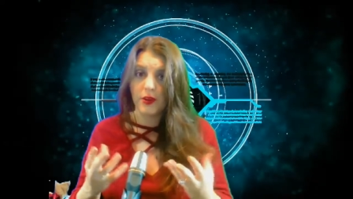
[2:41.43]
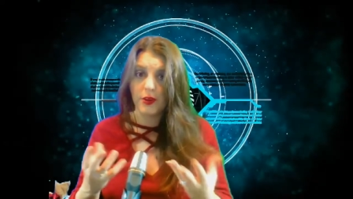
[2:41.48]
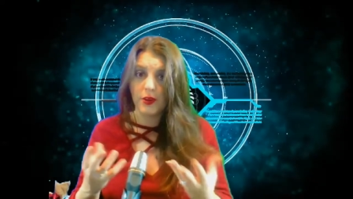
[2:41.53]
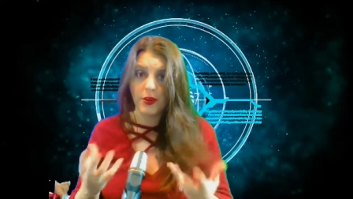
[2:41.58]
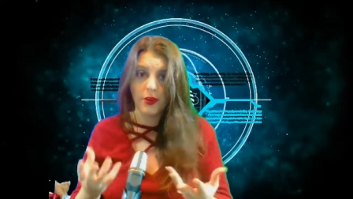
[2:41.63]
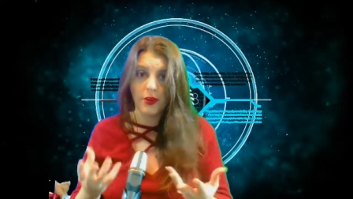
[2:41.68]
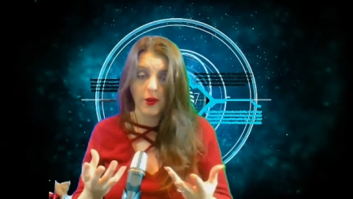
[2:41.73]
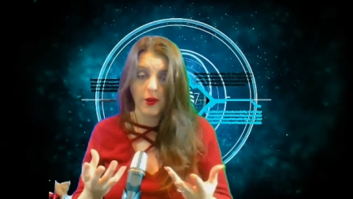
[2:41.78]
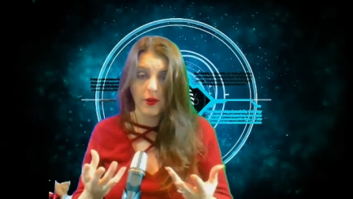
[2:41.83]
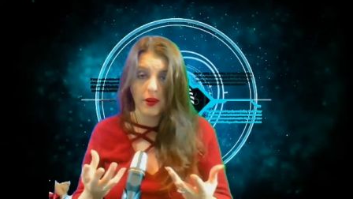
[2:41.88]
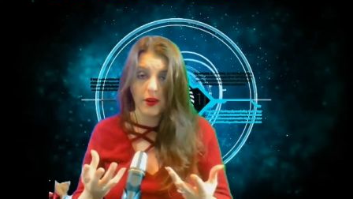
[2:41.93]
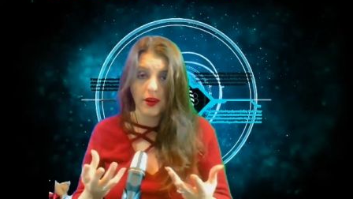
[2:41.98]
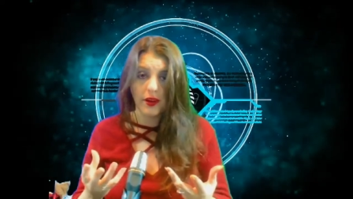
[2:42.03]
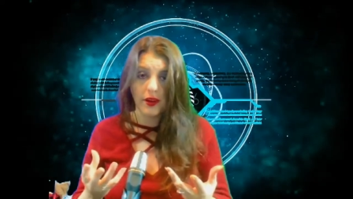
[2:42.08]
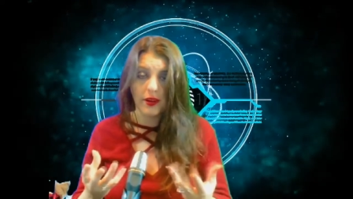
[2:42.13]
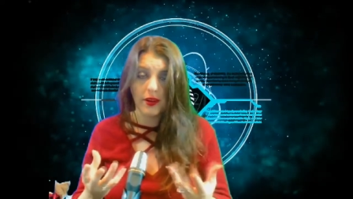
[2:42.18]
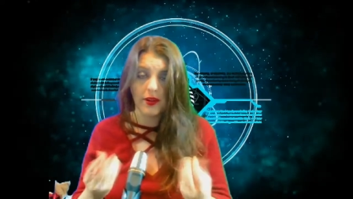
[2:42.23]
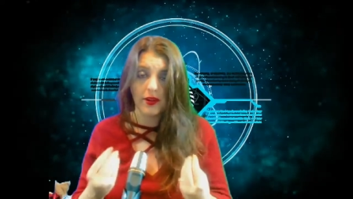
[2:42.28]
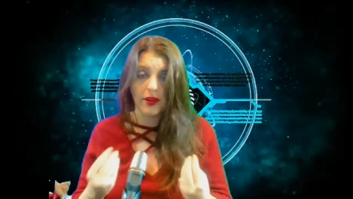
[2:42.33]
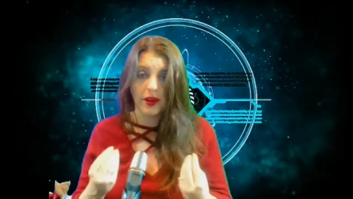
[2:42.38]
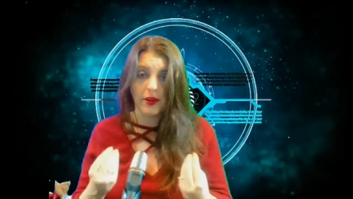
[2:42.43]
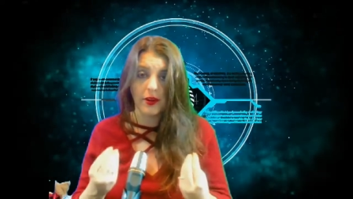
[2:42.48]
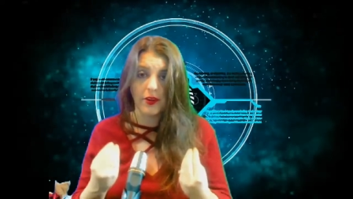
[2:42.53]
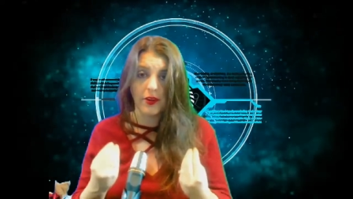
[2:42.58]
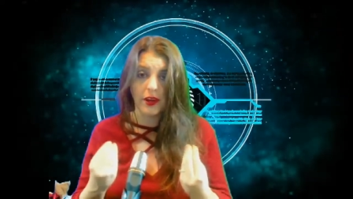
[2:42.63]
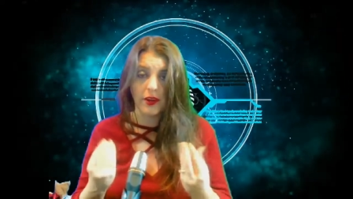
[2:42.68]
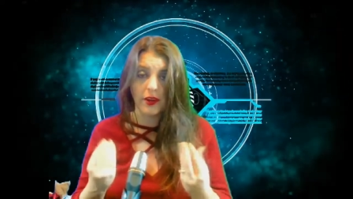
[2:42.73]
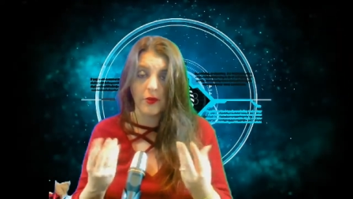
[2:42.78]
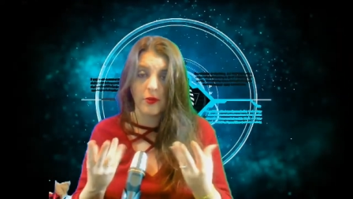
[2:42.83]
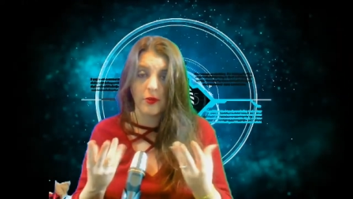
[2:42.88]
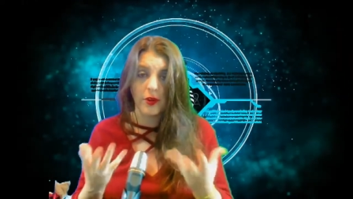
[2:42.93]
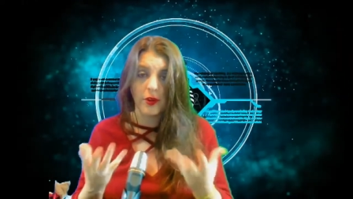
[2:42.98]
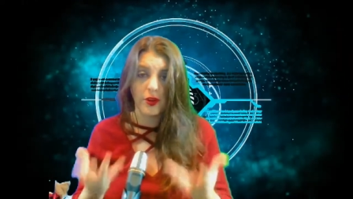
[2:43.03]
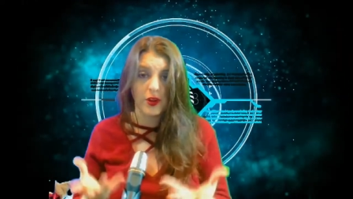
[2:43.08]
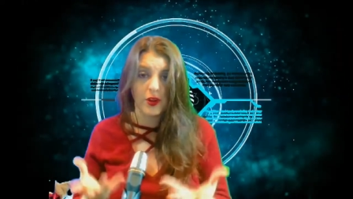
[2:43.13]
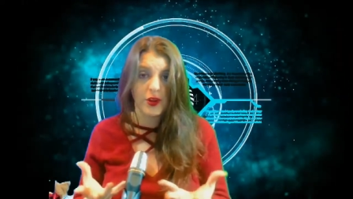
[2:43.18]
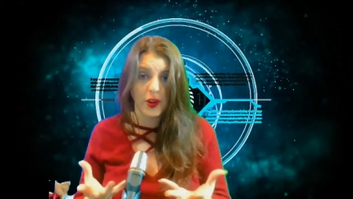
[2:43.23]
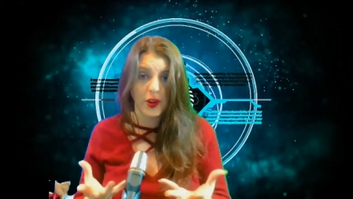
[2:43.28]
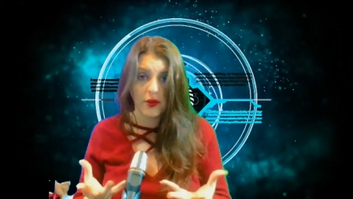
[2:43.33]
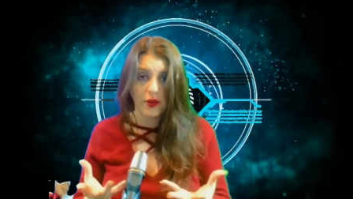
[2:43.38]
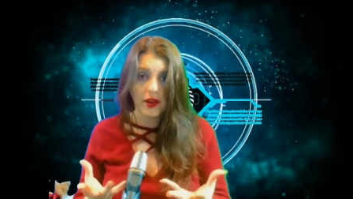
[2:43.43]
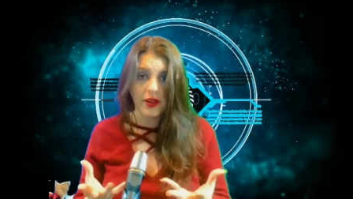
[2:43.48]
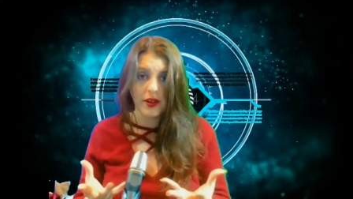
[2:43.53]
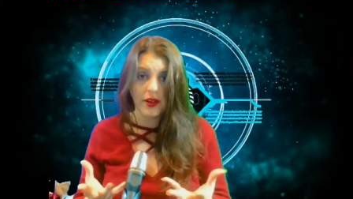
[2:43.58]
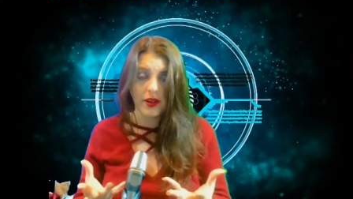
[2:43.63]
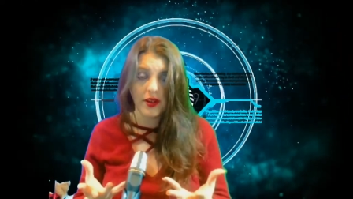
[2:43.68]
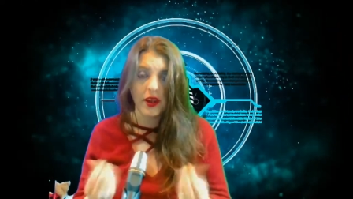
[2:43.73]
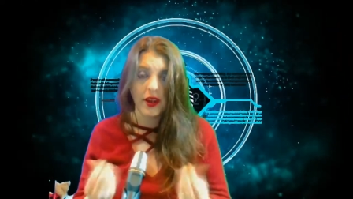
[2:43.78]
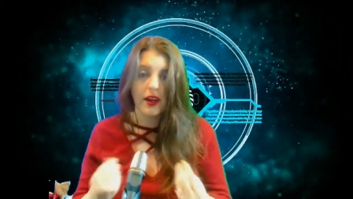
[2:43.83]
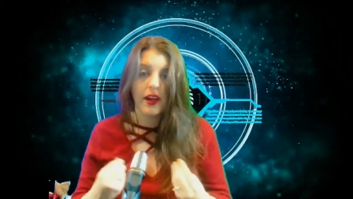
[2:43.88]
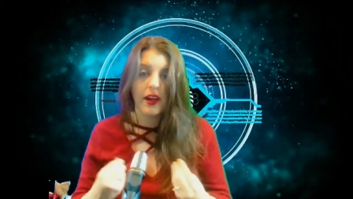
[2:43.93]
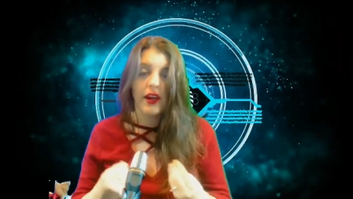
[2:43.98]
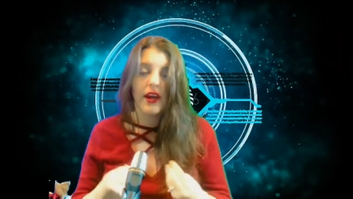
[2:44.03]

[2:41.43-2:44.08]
student, Dutch language student,